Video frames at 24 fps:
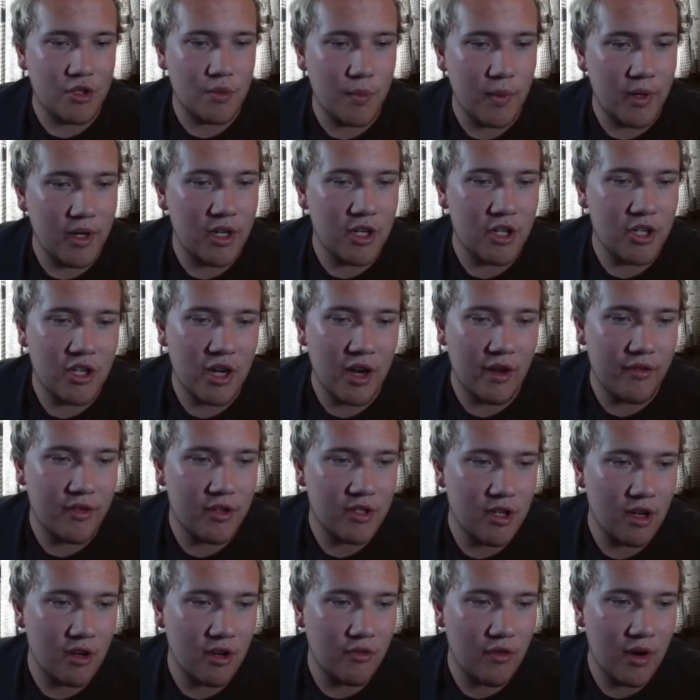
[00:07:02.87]
the Swedish
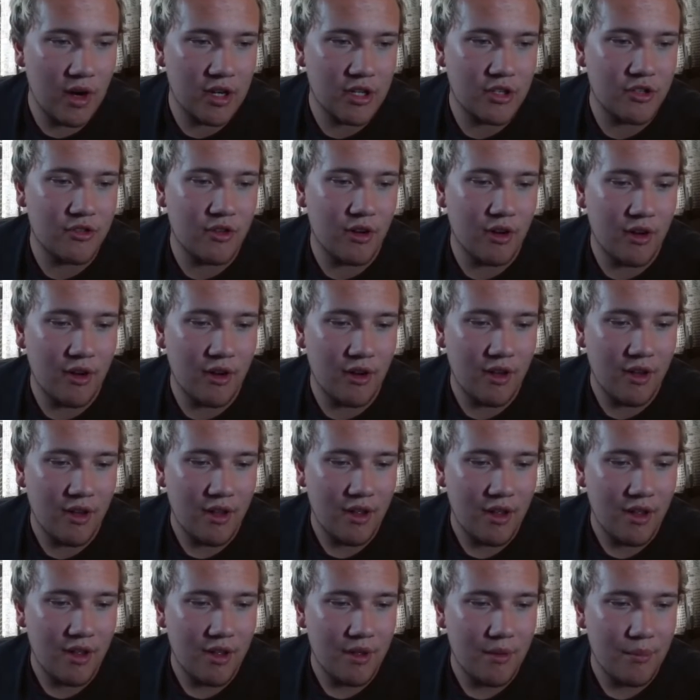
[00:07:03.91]
chef his own restaurant.
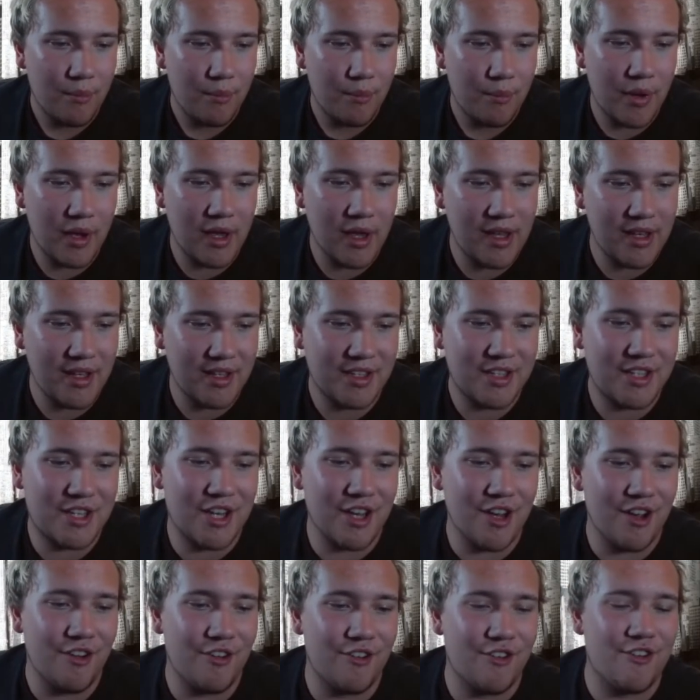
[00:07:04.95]

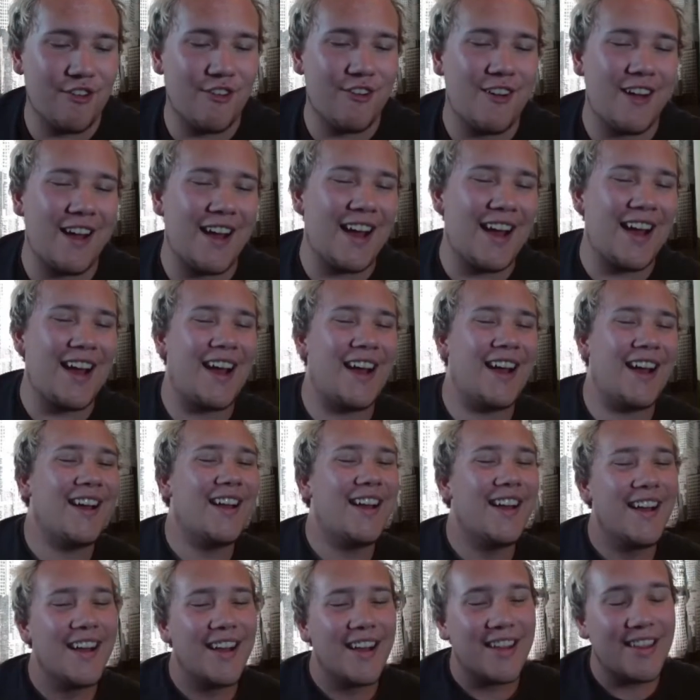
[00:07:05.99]
Pizza
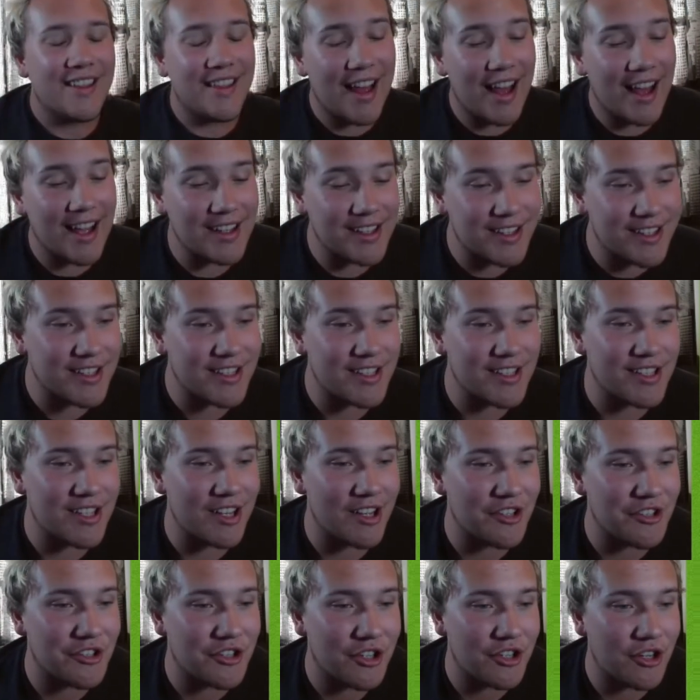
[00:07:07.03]
Rat. That's
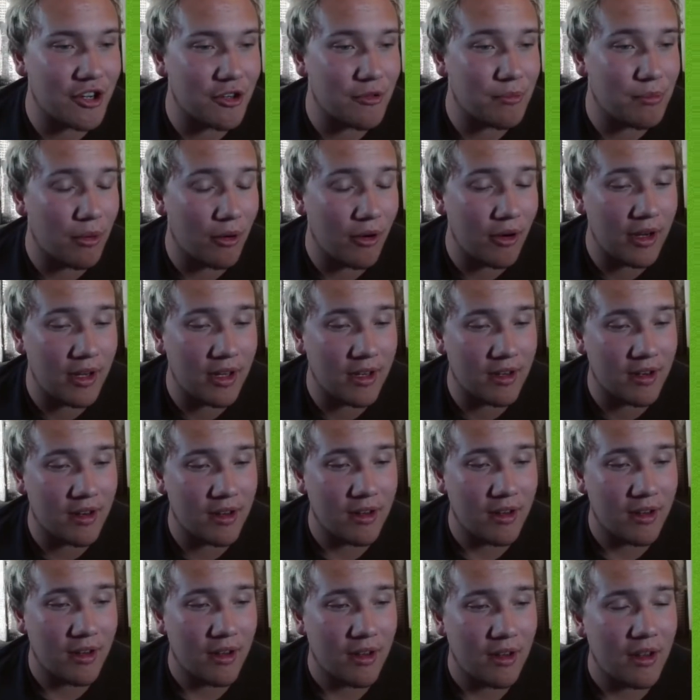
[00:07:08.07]
such a good point.